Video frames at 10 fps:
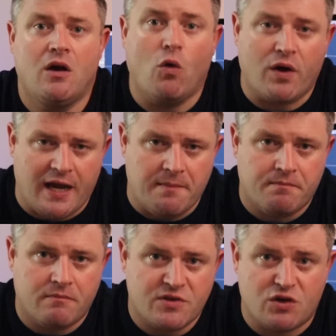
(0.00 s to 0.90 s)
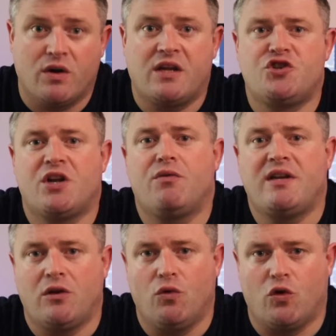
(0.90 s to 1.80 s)
Okay, so it can generate
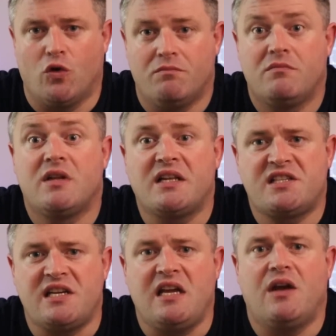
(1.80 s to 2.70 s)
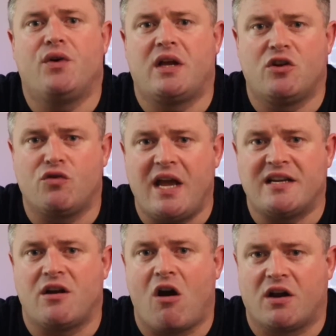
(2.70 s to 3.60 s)
a logo. Let's see if it can create
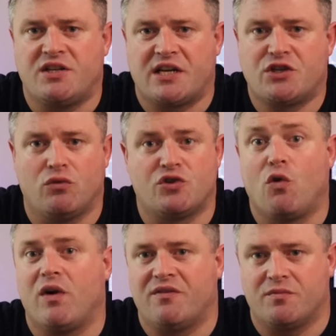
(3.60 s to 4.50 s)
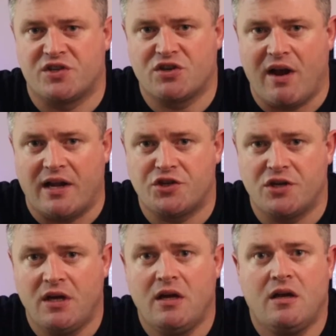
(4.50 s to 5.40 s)
an architectural drawing from scratch.